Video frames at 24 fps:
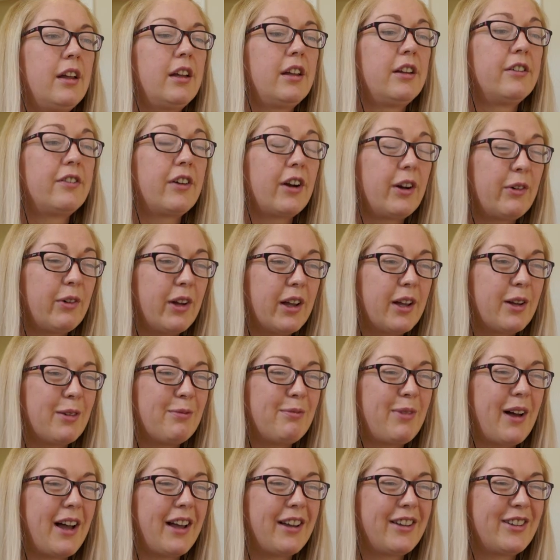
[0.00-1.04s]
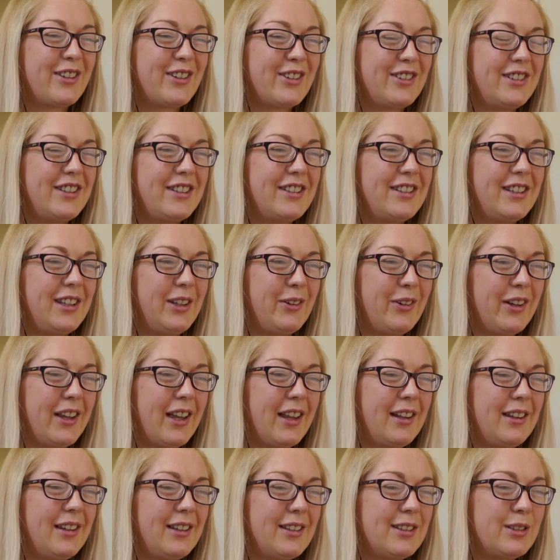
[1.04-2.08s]
West Support Centre, we're currently
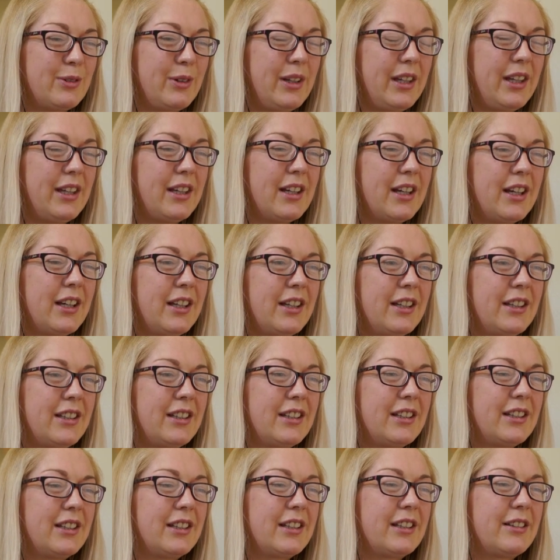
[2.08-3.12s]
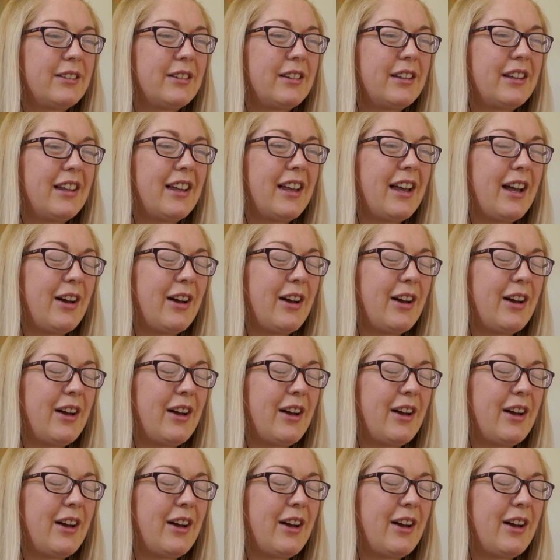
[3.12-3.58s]
able to offer a blended service,